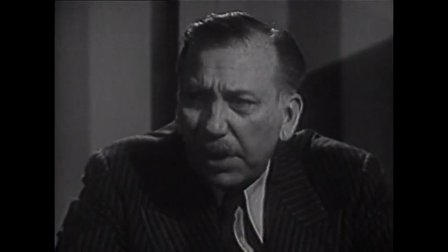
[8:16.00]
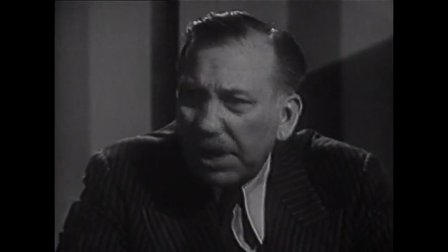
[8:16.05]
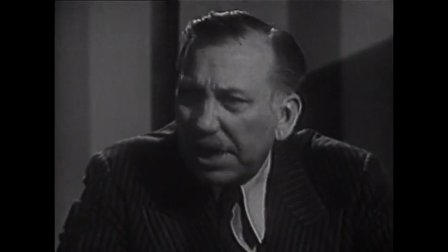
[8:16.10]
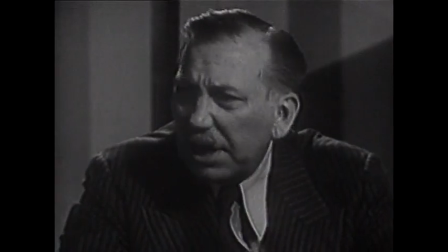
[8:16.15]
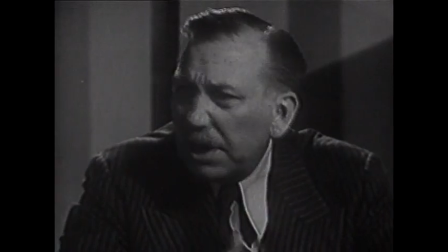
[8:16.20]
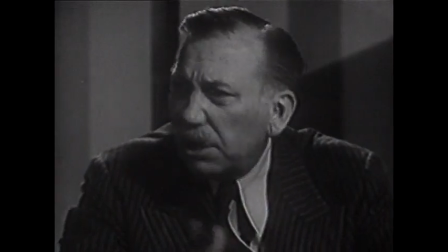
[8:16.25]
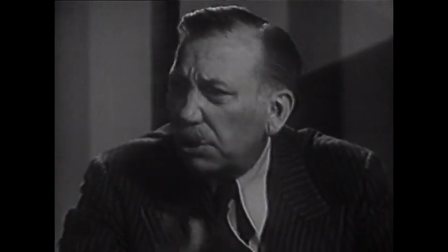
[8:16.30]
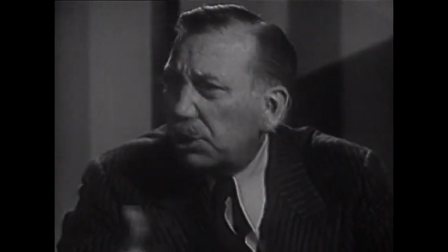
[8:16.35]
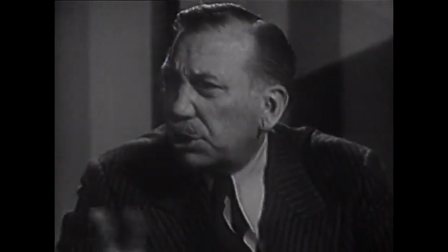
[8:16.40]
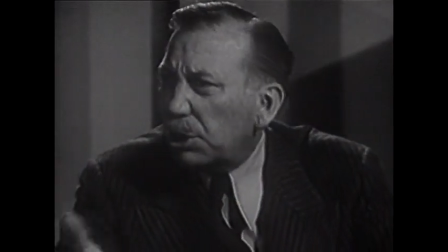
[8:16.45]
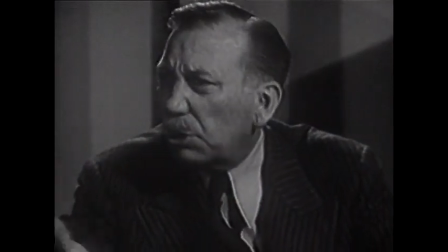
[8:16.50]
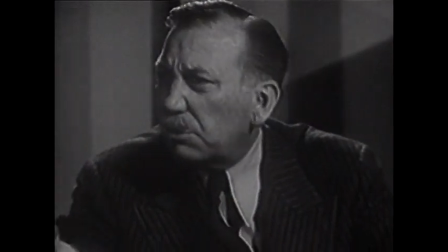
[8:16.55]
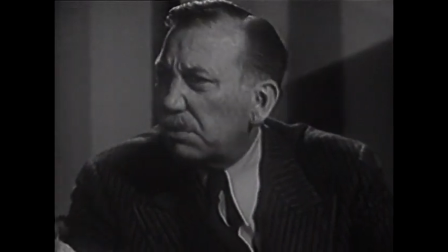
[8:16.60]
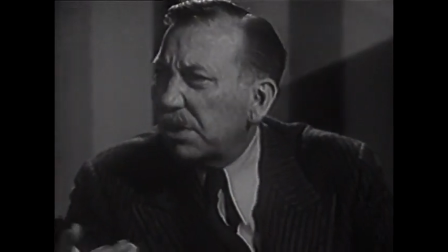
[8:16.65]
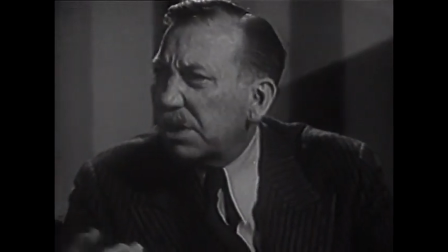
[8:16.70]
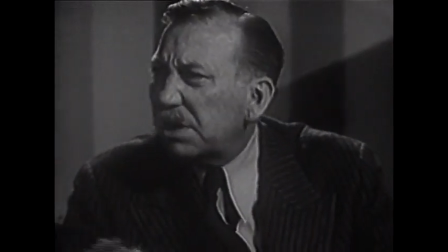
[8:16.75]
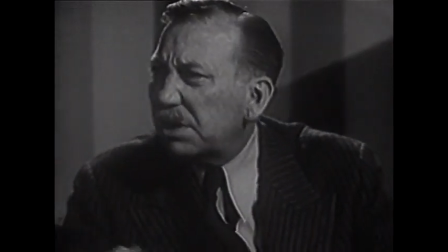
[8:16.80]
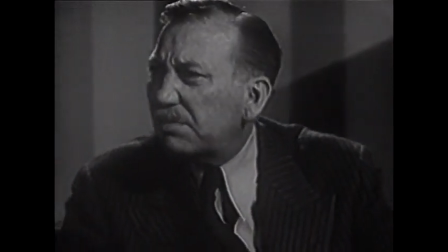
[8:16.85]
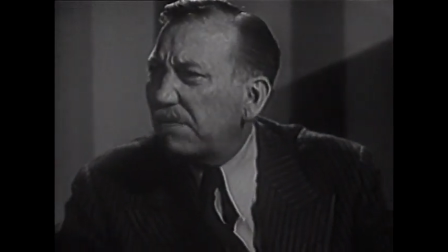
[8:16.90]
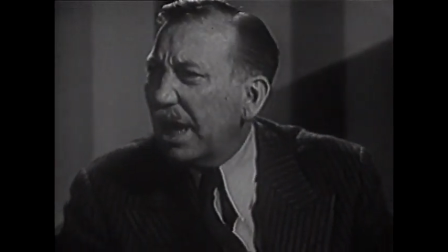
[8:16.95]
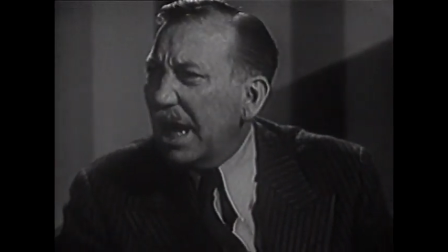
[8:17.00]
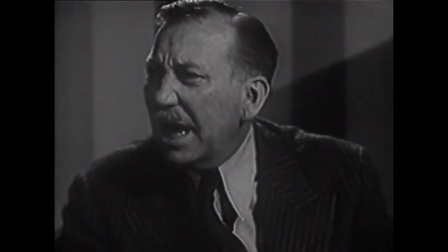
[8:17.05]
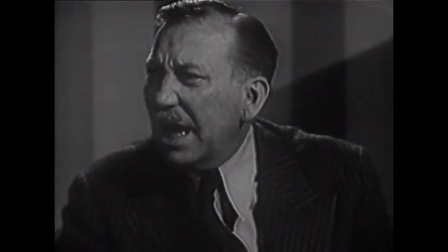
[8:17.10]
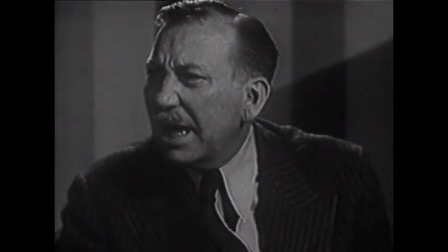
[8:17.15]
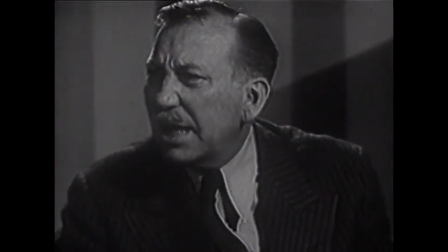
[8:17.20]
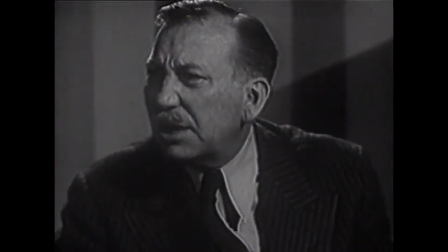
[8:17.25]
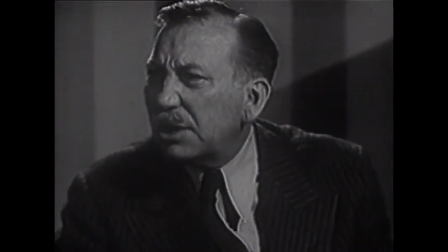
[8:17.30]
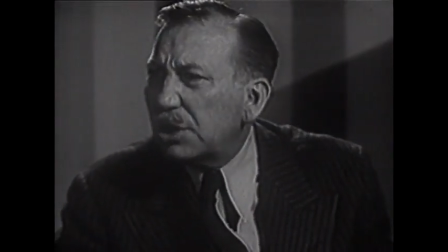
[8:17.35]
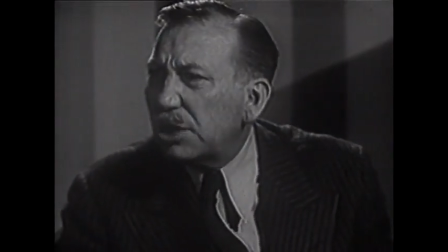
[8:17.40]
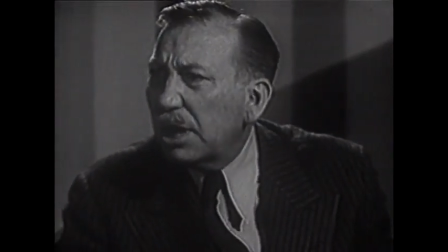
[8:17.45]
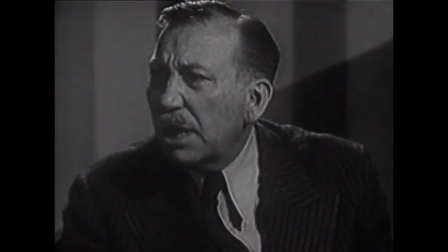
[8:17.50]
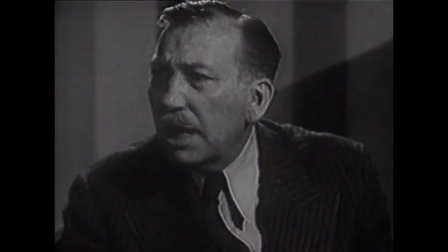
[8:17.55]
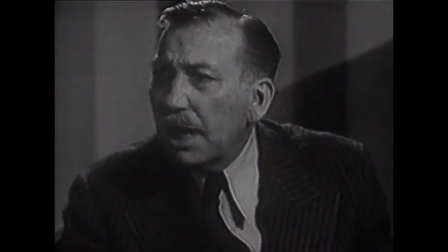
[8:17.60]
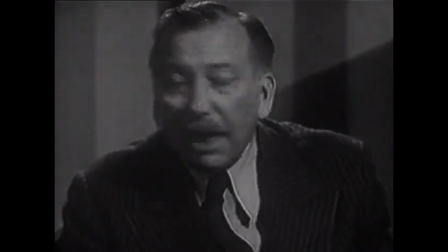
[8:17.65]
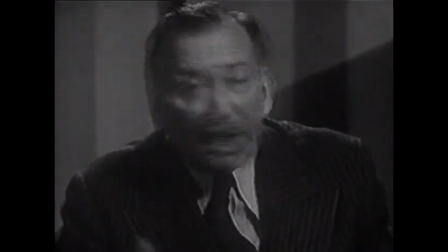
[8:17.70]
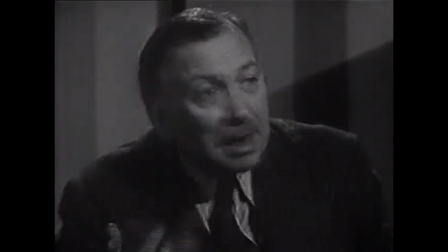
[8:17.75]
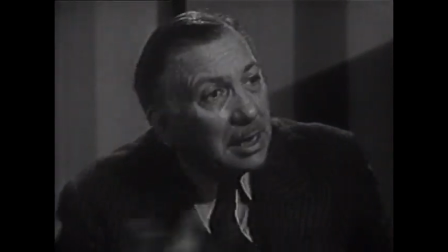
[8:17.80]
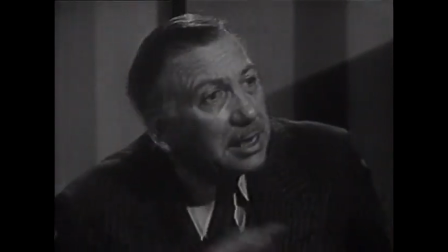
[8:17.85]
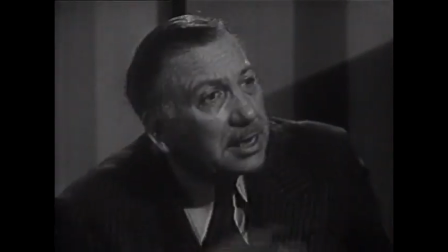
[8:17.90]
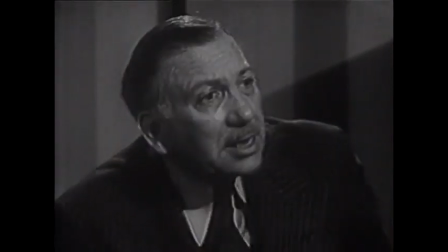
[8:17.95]
But he showed me his badge
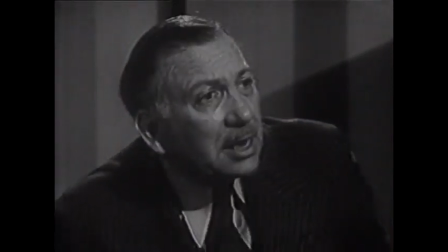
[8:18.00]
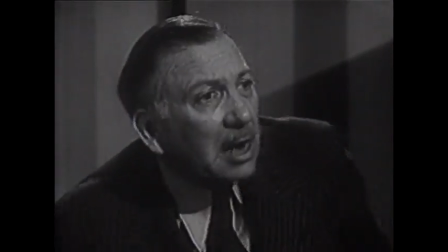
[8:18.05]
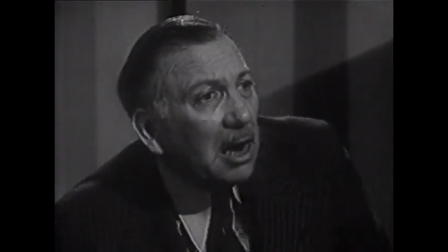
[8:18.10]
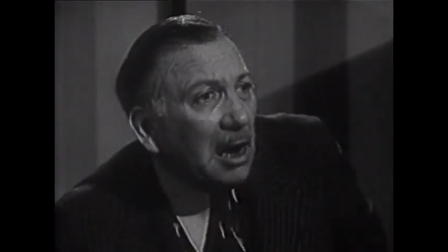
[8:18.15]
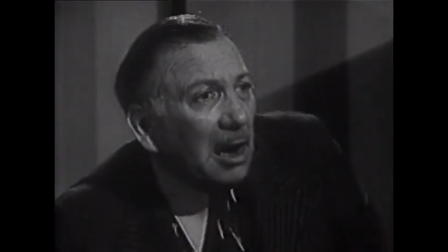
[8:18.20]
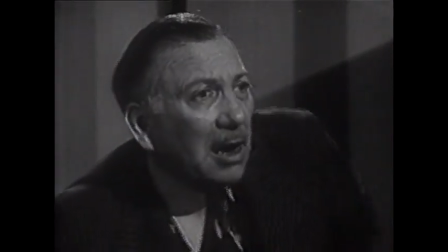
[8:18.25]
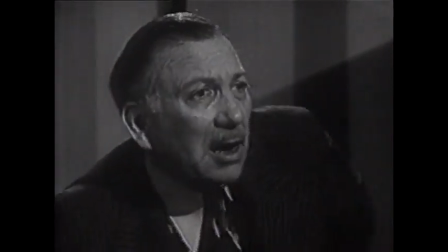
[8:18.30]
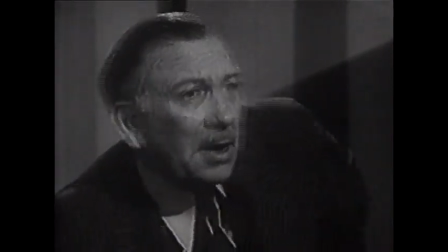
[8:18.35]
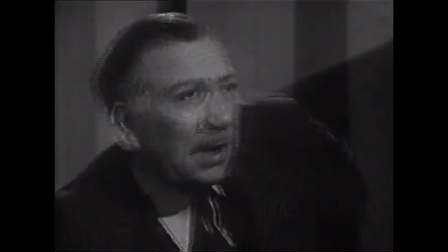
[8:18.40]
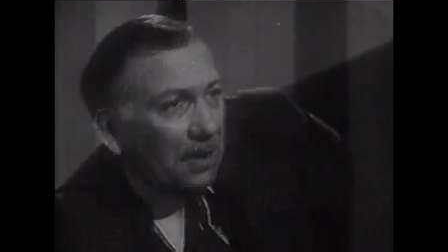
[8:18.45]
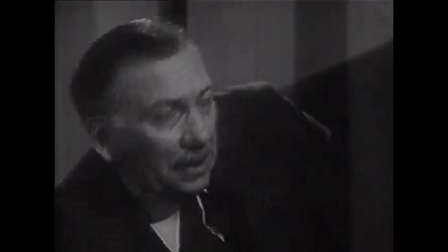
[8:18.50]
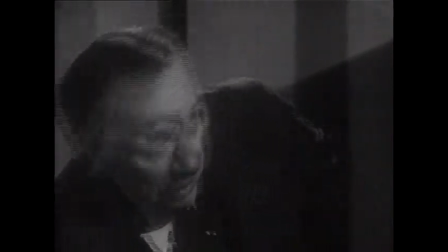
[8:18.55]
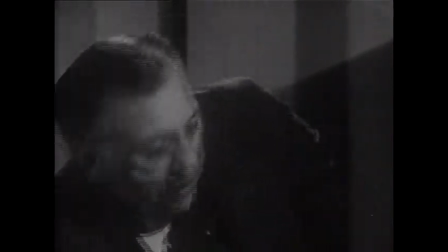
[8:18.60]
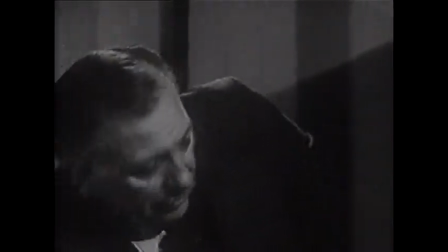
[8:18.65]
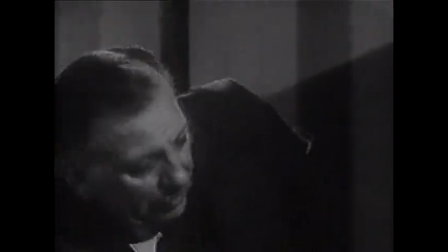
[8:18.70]
and his card.